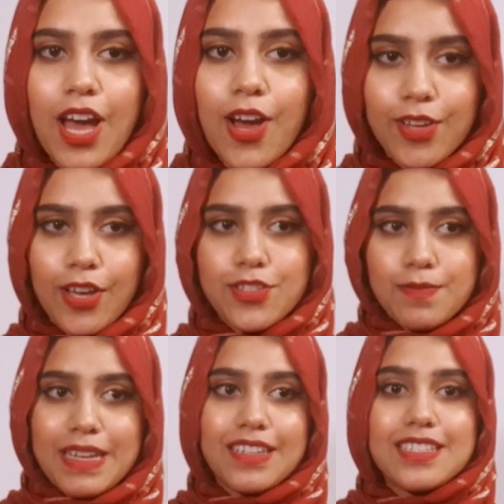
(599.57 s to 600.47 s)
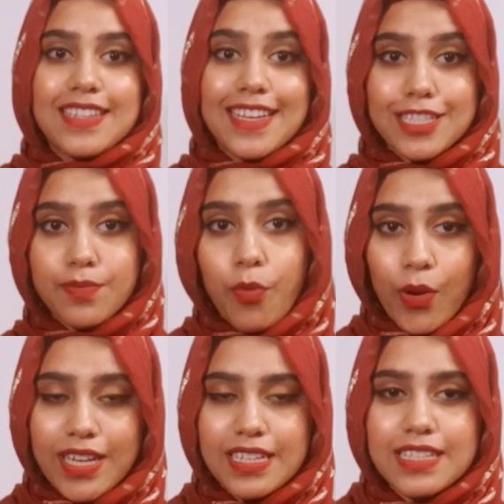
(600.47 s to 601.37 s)
Okay, so my this next
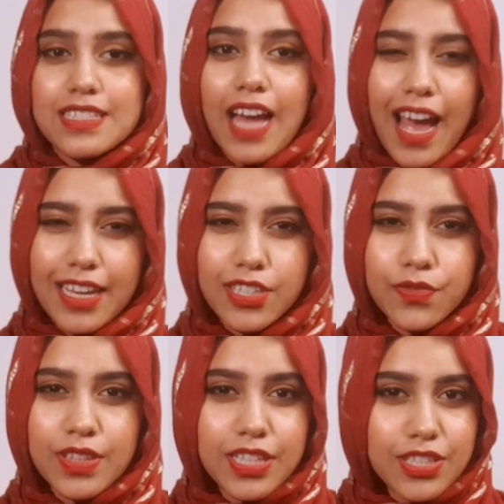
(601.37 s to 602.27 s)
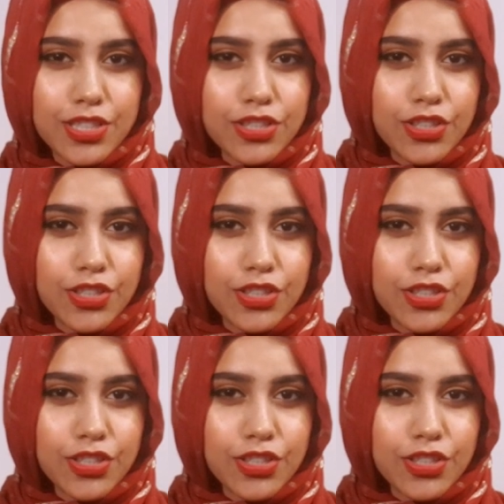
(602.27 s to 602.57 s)
point is kind of related